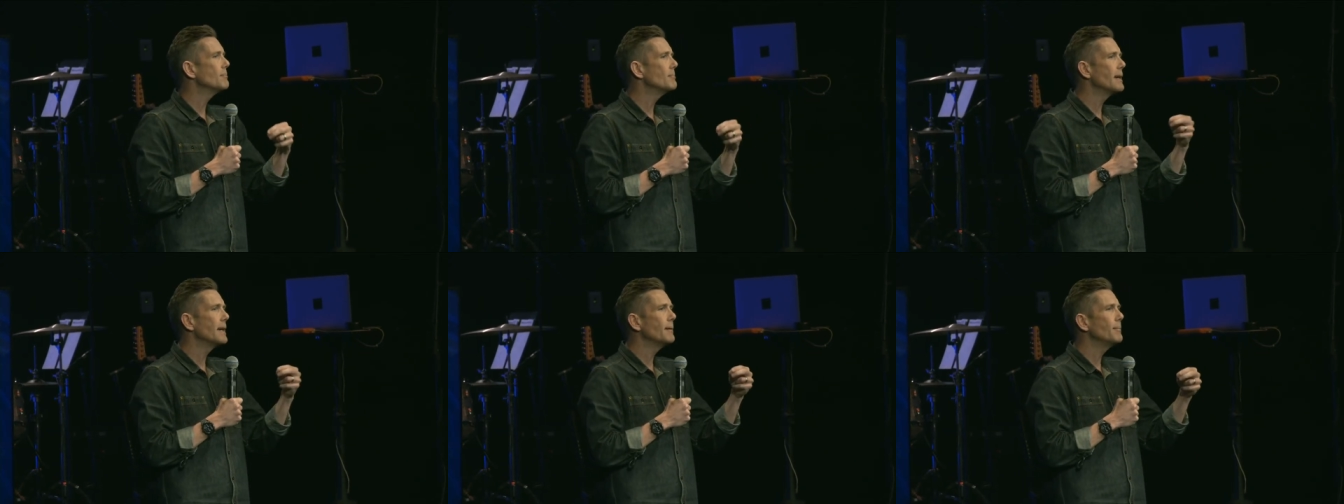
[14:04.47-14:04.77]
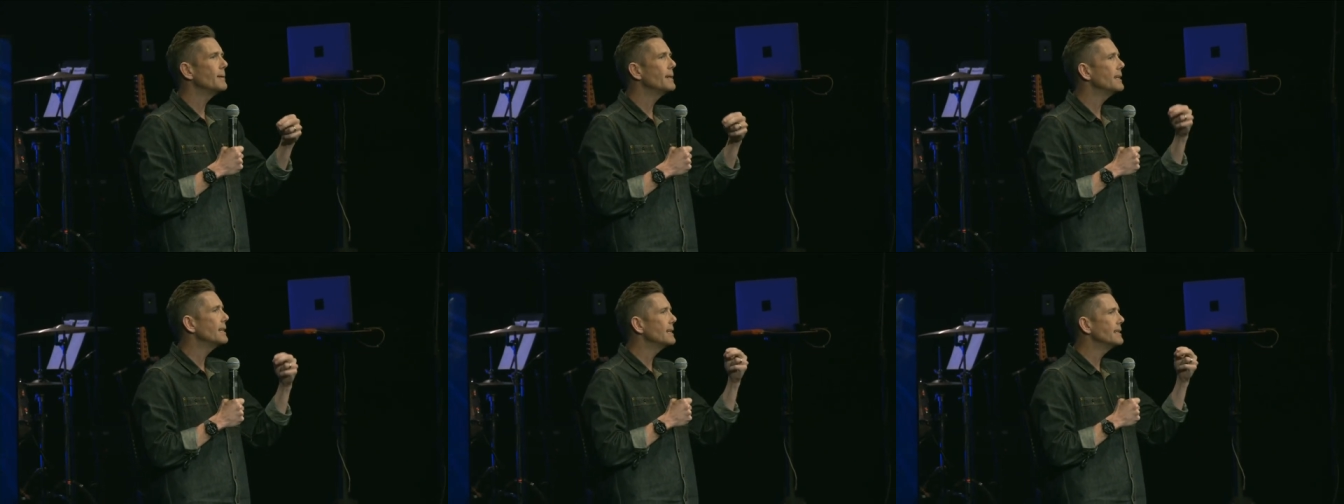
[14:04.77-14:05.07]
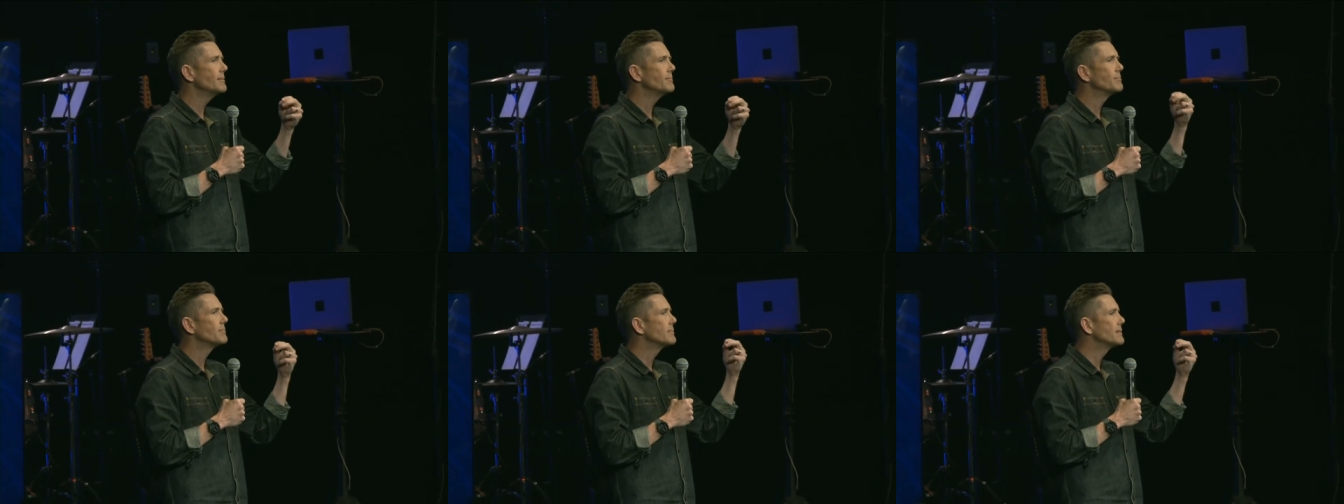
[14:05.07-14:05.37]

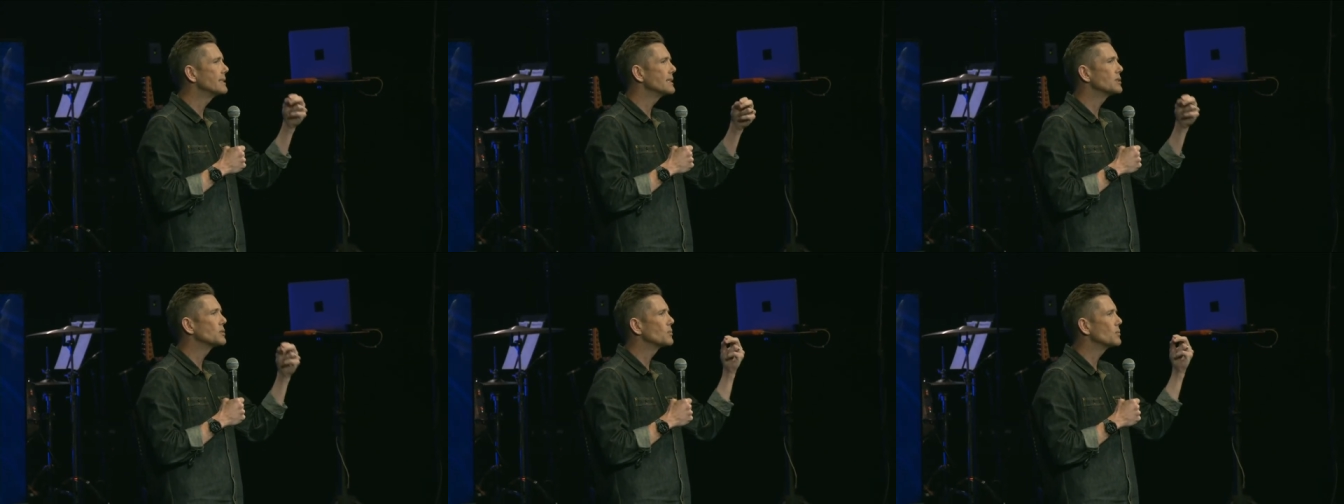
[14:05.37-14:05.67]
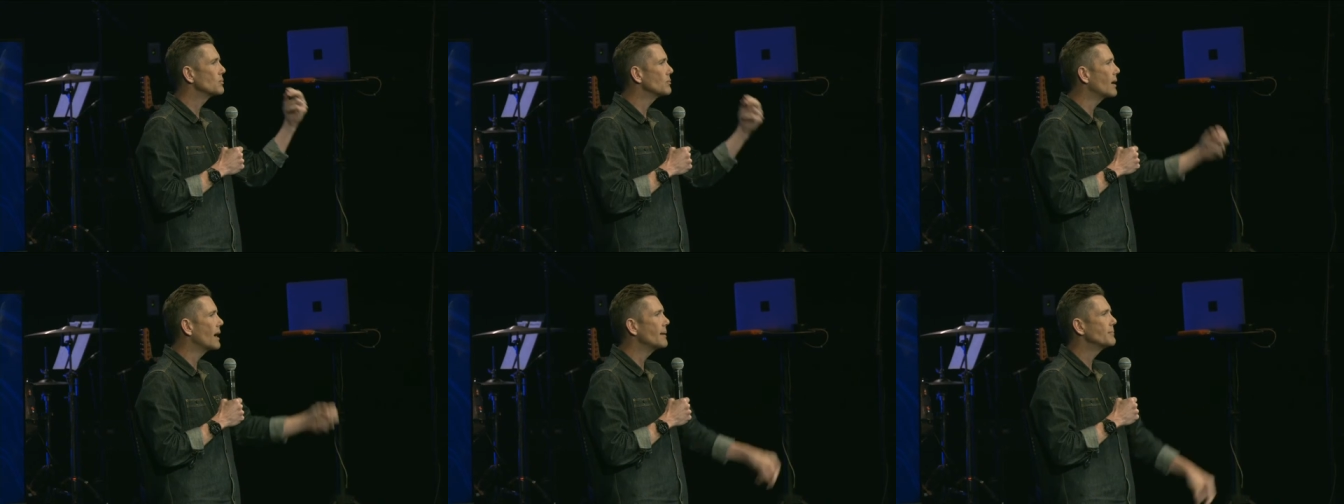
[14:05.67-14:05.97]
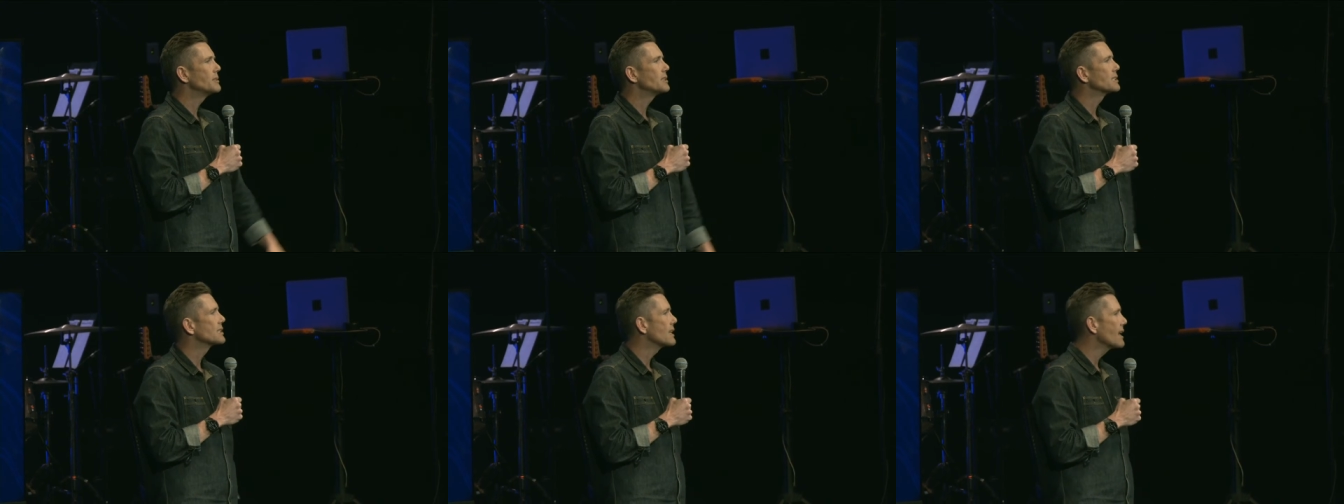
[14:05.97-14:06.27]
maybe this I'm
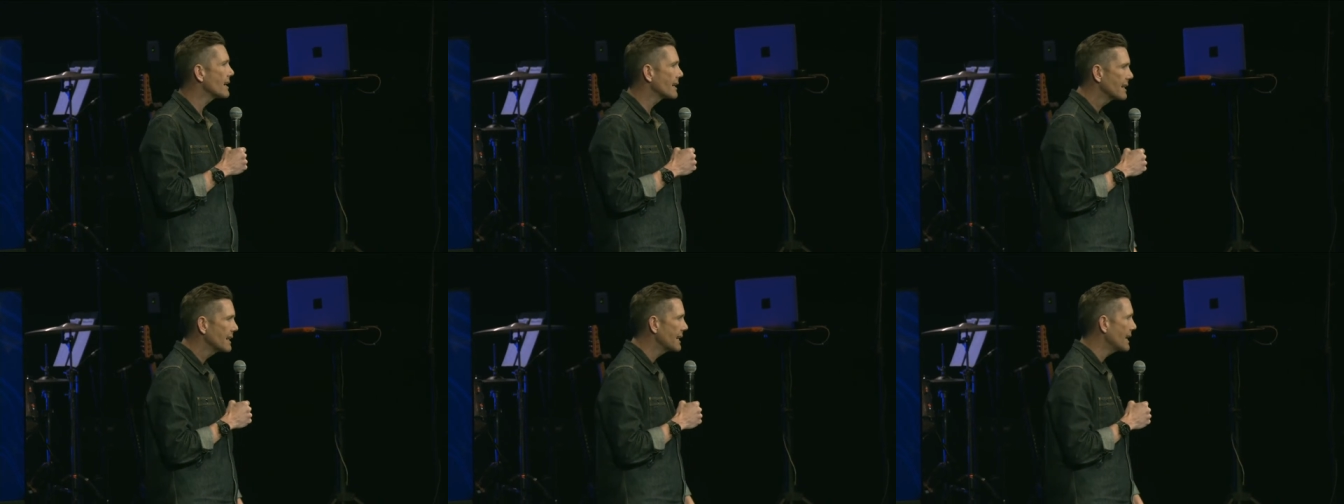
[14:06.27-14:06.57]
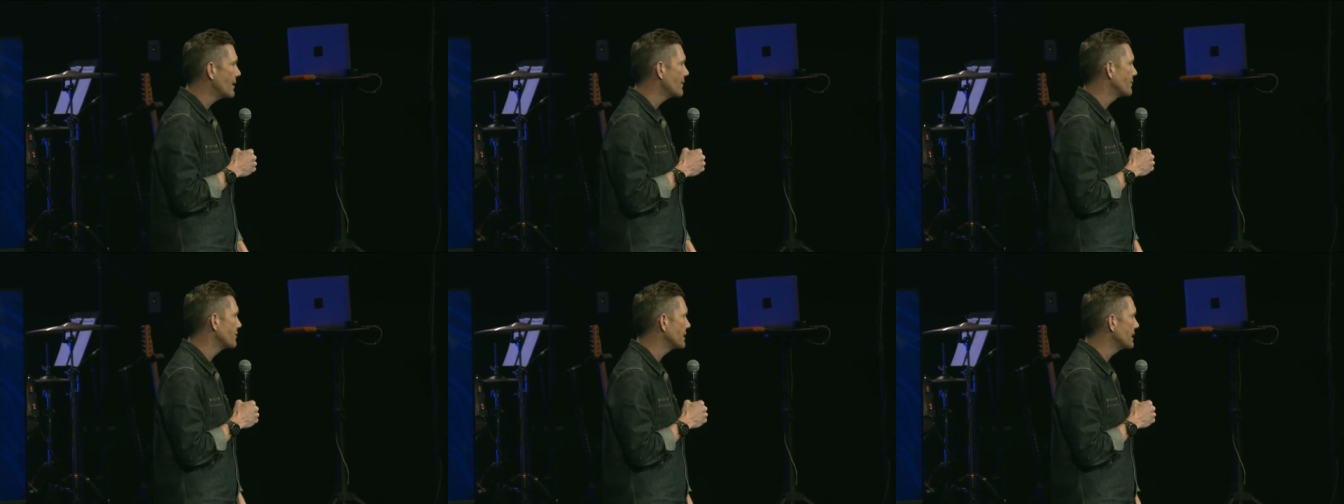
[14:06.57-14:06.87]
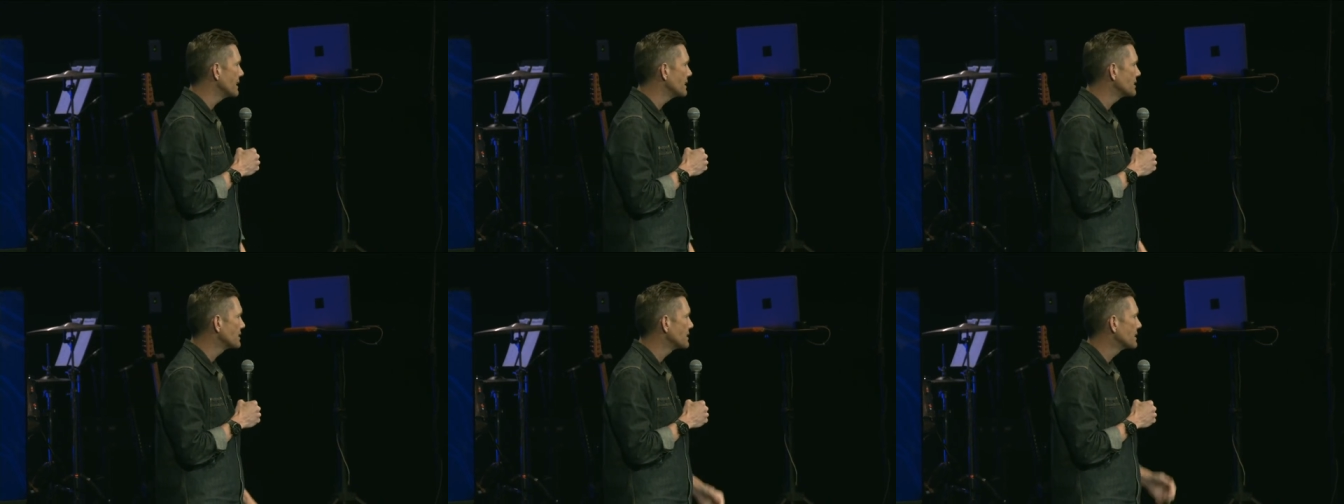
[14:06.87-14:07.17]
just not cut out for
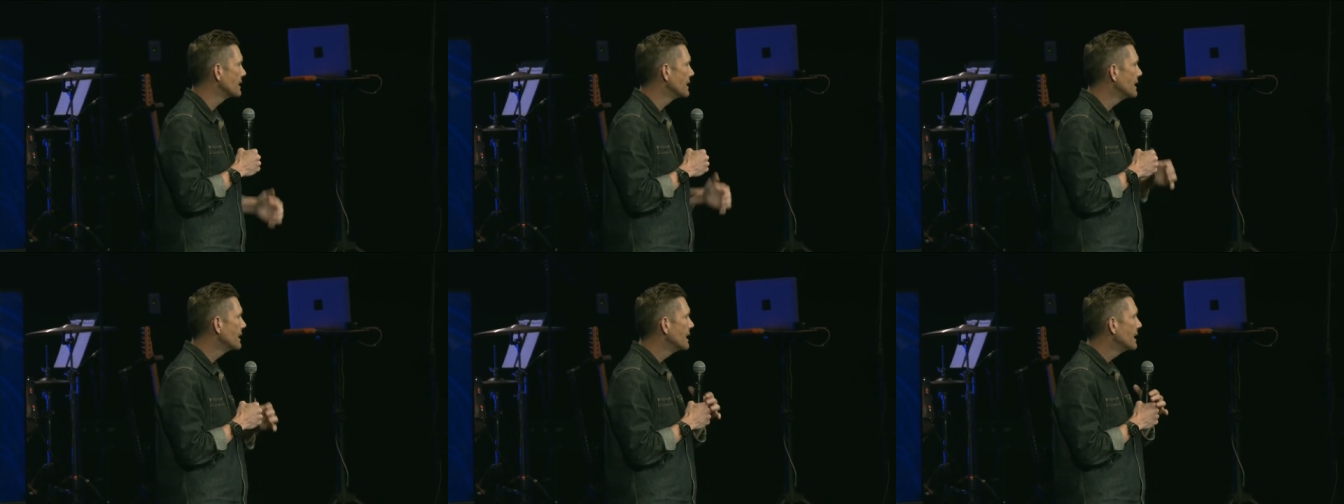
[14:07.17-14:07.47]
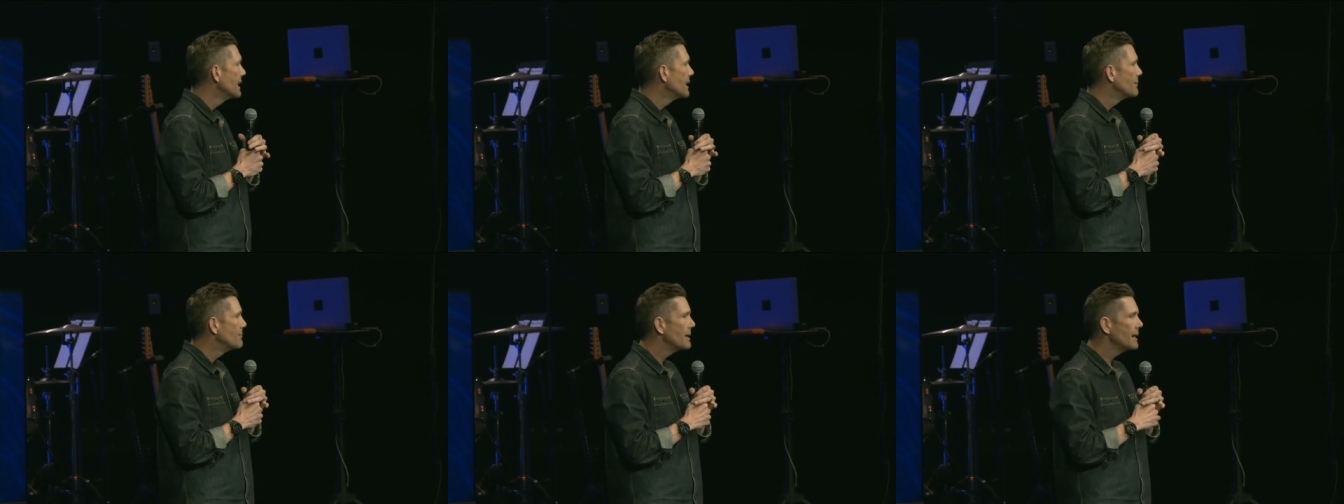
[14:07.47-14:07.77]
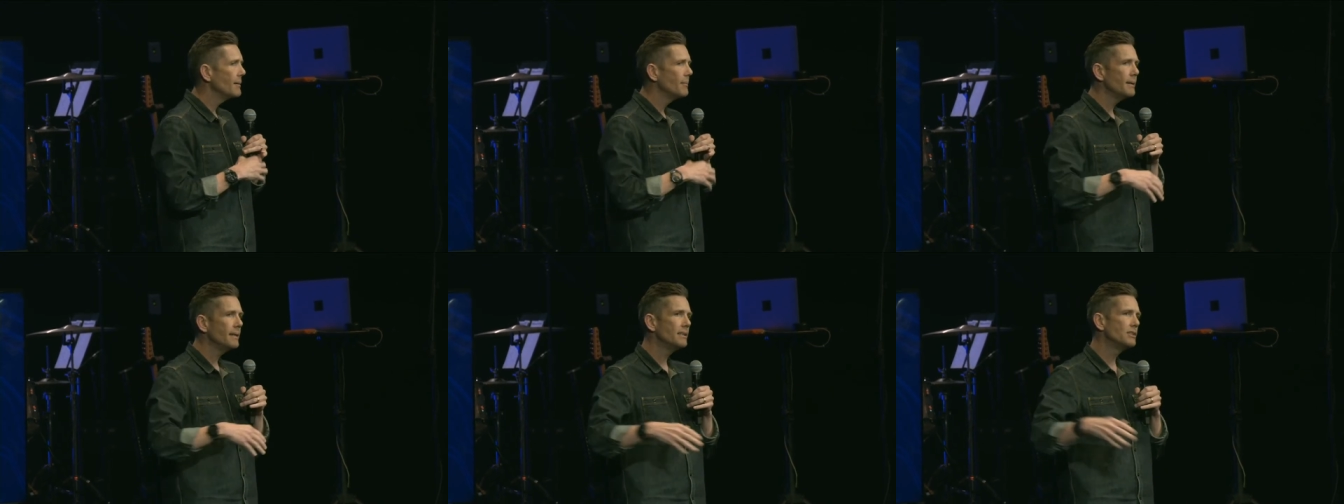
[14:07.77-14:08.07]
this.
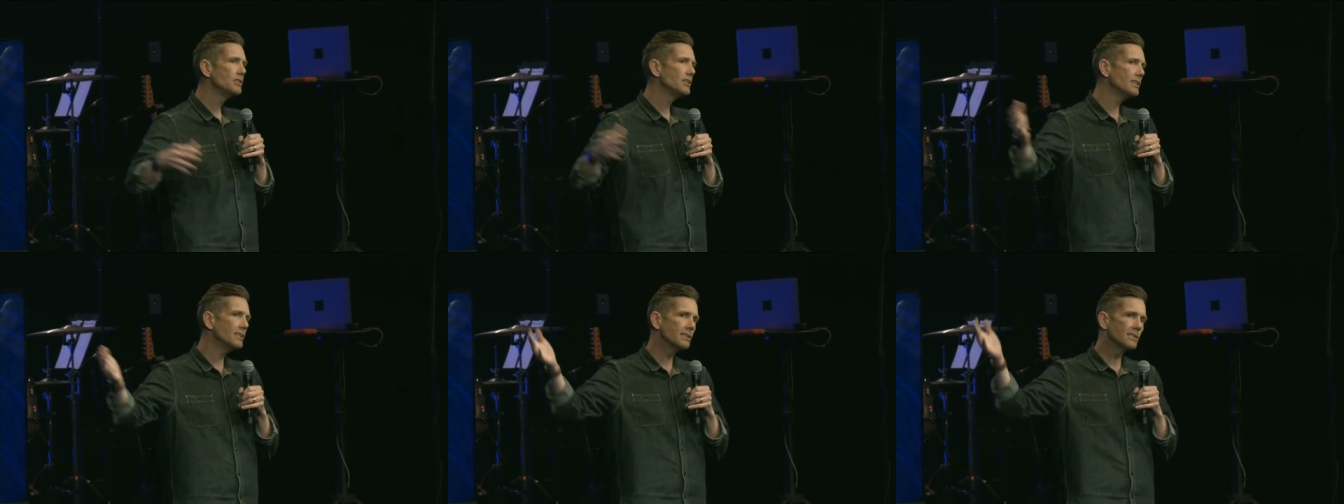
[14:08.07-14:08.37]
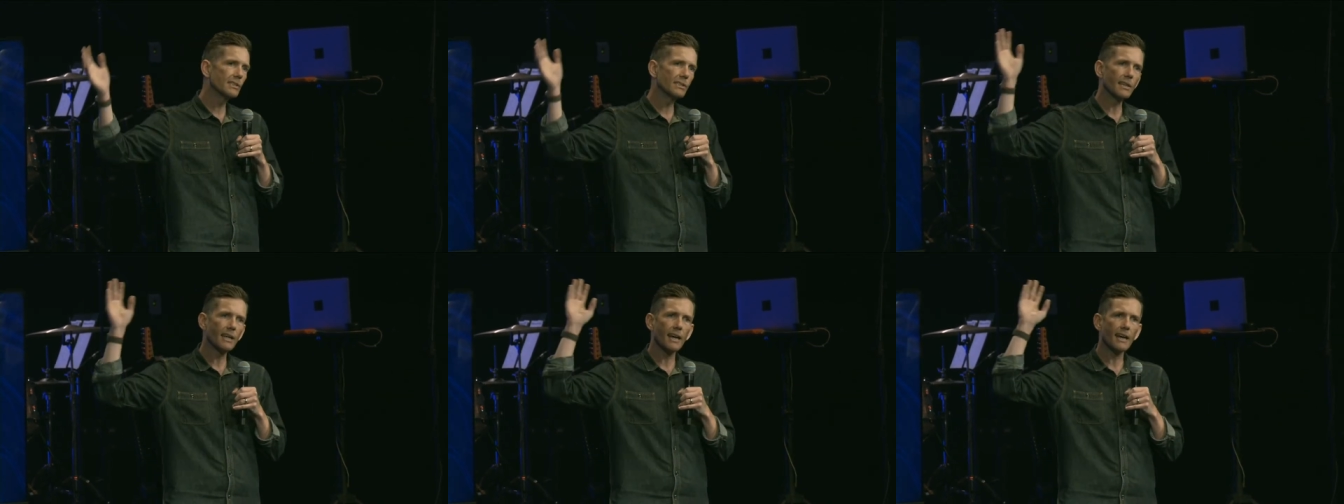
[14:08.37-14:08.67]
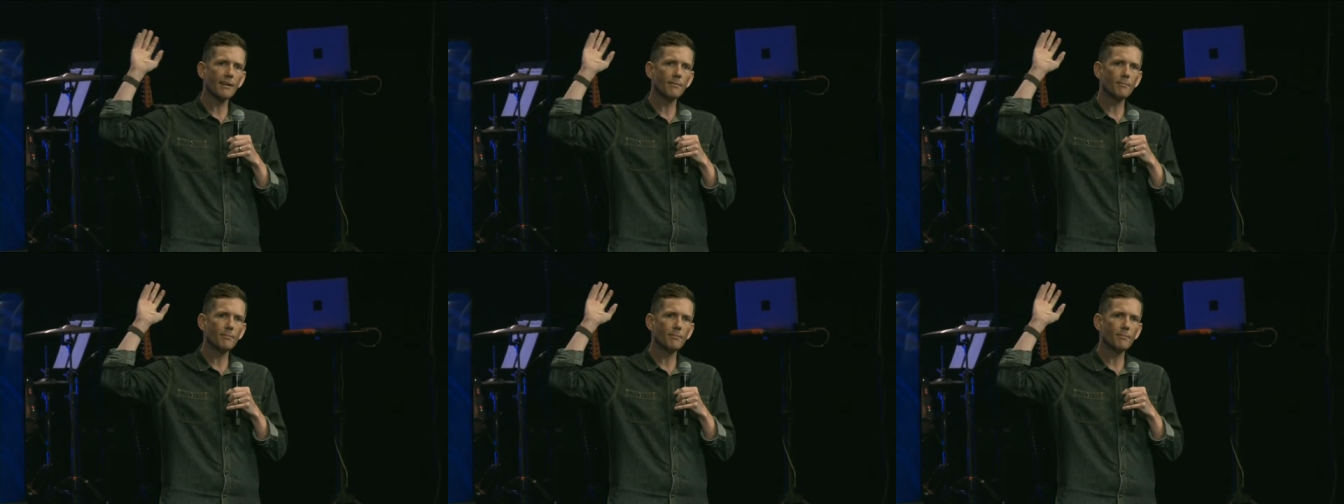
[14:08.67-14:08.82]
Maybe Jesus is alive,